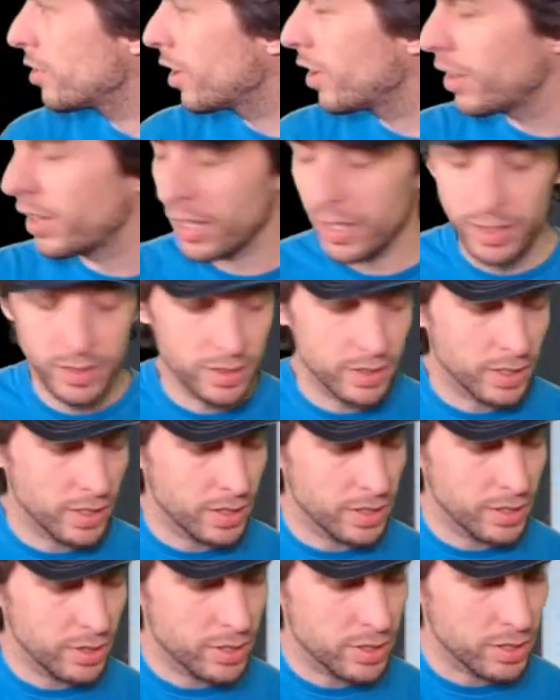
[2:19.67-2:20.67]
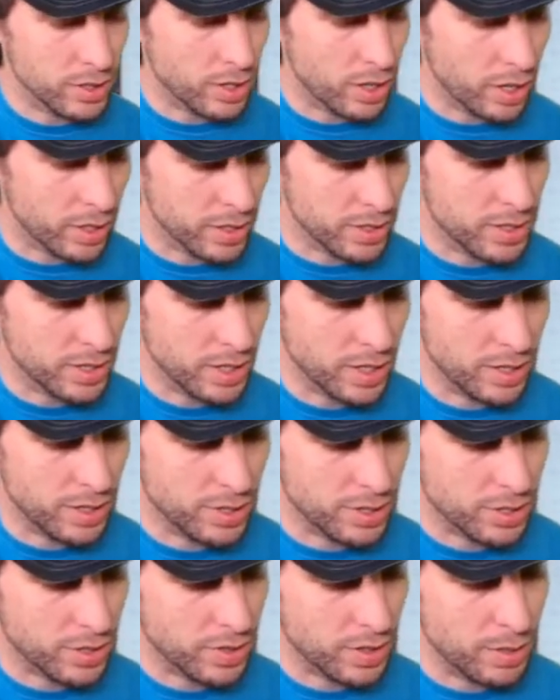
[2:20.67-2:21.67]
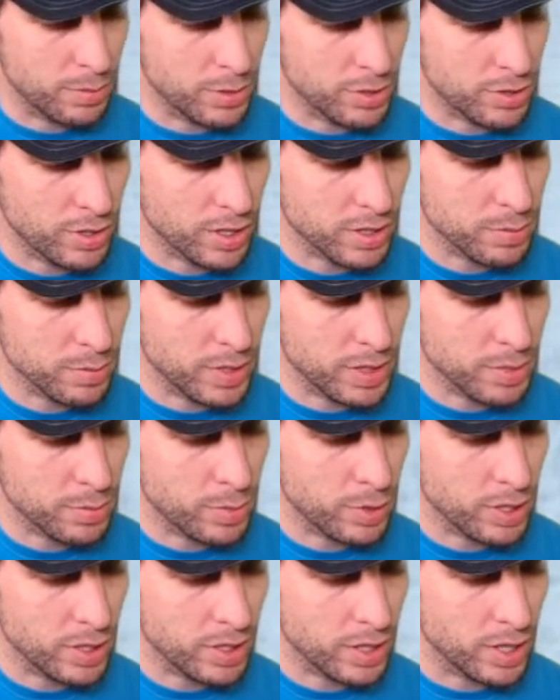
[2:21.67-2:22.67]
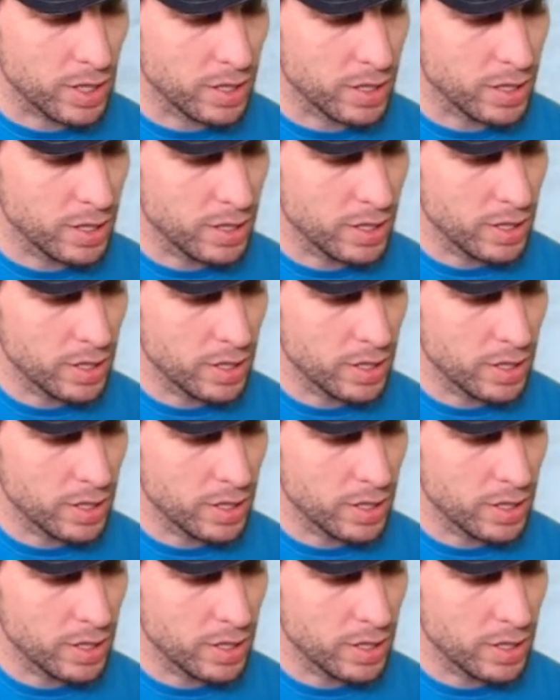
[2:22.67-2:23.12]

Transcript: drawing. I know it's a little hard to see on your screen, but trust me, it's pretty good.